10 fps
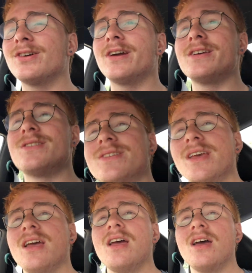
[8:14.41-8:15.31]
is
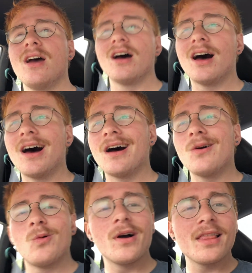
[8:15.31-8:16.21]

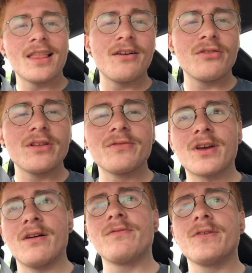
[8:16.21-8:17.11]
what level of
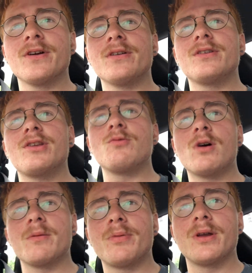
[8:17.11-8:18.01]
comfort do you
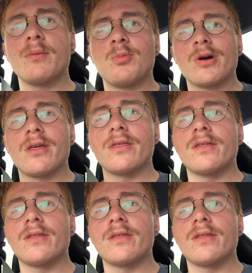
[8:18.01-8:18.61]
want to put up with?